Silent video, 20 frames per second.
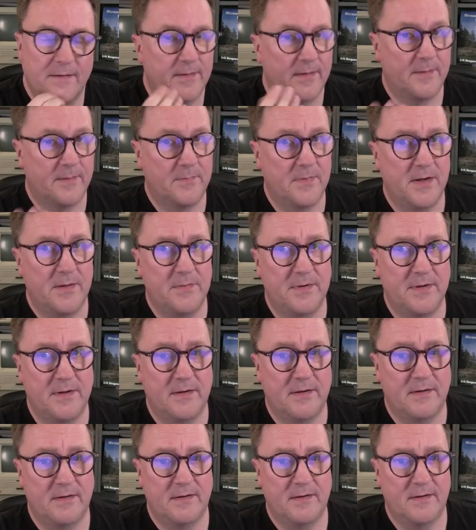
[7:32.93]
And
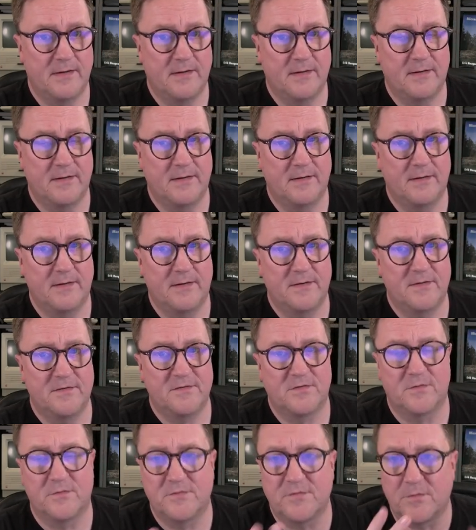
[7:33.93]
maybe
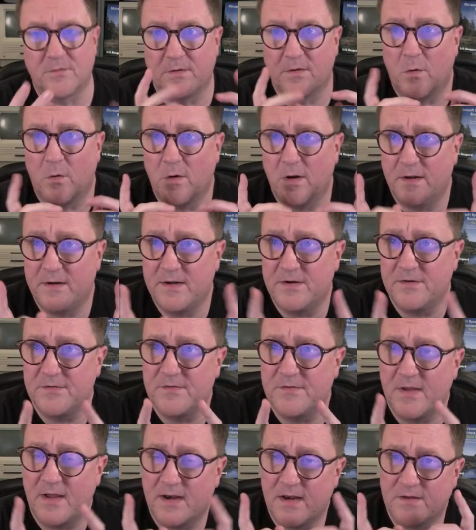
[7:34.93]
so the whole idea
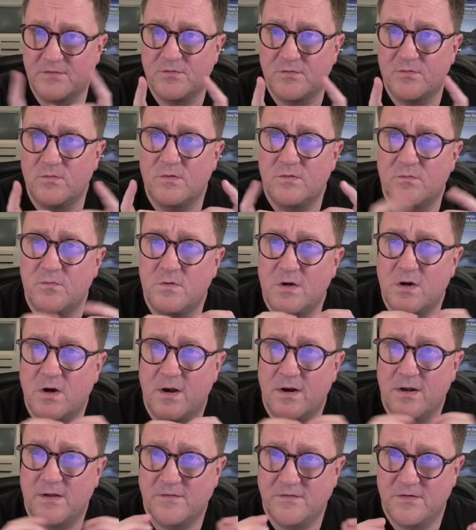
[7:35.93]
is that as soon as we
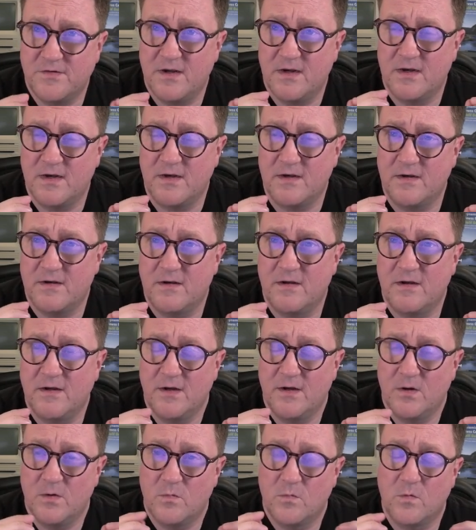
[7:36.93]
got a tenant,
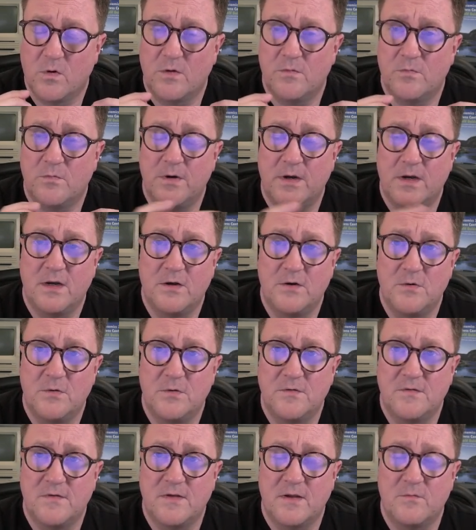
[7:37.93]
what we can
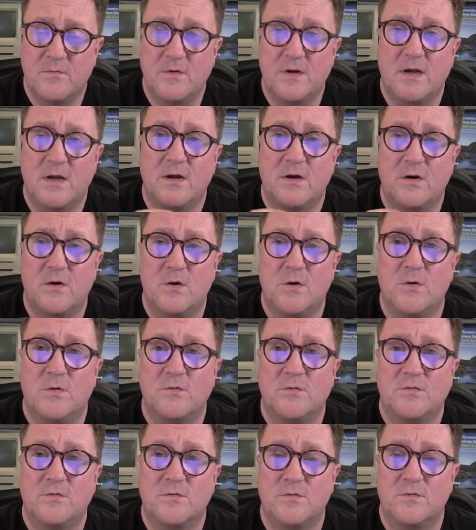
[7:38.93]
do is that we can go
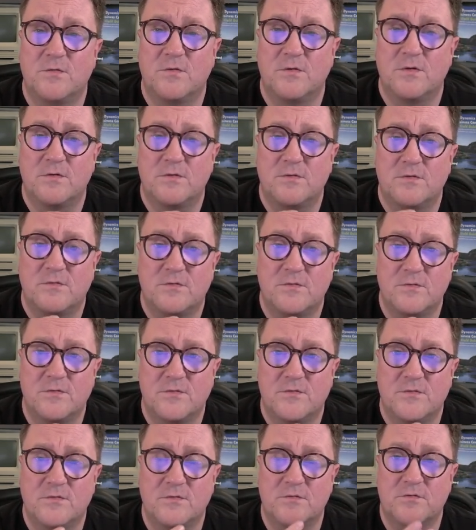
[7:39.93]
to
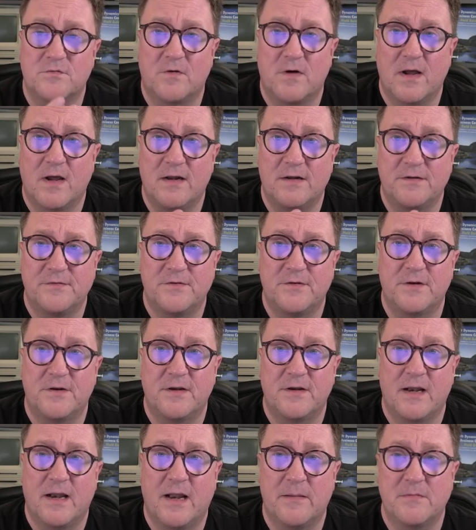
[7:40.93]

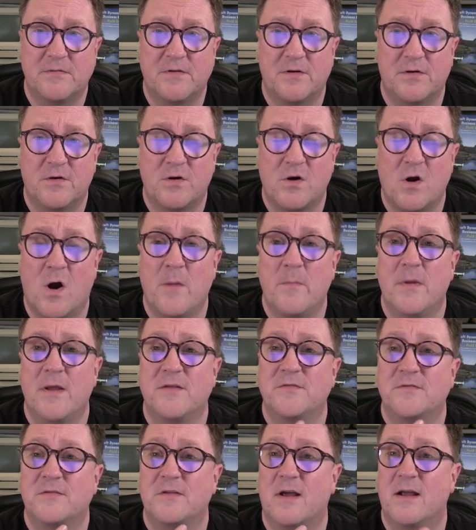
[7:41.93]
trials.dynamics.com
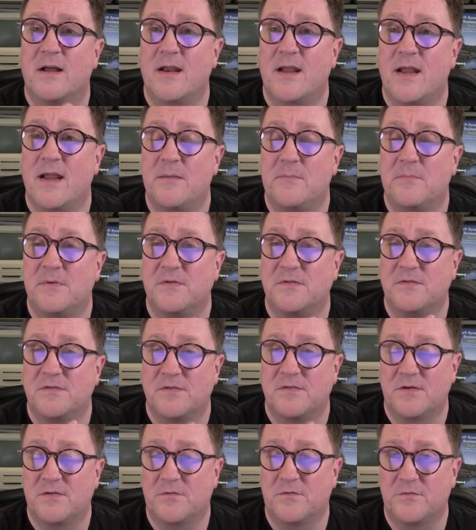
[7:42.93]
and start a Business
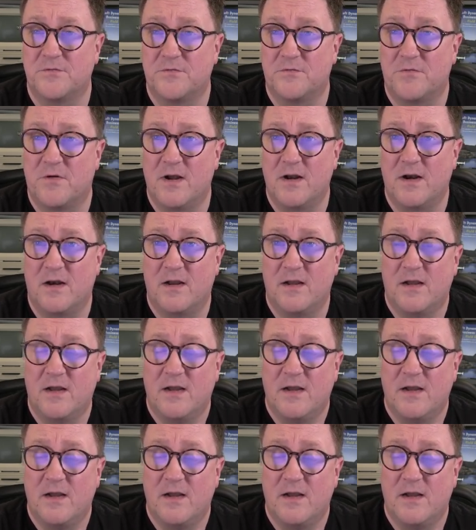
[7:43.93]
Central trial,